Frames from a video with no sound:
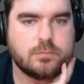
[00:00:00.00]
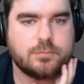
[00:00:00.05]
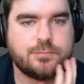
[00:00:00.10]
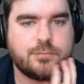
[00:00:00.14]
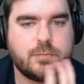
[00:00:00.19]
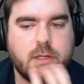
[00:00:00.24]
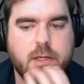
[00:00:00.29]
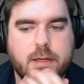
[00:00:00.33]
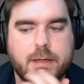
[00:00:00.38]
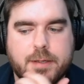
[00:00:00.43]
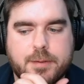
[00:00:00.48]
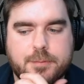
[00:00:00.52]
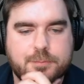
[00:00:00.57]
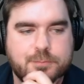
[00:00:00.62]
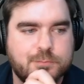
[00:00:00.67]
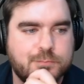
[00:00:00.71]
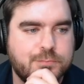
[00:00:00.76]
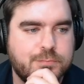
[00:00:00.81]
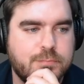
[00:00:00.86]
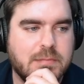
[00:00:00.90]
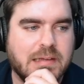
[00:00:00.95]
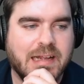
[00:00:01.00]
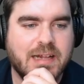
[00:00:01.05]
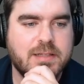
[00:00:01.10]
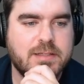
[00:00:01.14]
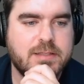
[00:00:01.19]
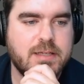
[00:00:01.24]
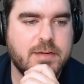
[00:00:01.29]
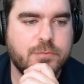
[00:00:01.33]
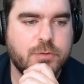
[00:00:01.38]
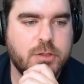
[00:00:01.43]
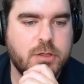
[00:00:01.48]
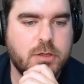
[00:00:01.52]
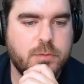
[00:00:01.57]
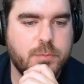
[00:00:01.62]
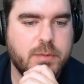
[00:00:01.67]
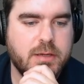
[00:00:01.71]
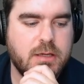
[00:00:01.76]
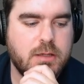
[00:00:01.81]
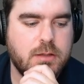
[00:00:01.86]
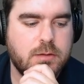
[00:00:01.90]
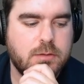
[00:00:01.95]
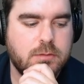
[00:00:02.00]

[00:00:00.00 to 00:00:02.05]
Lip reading: Yeah, that's definitely on me.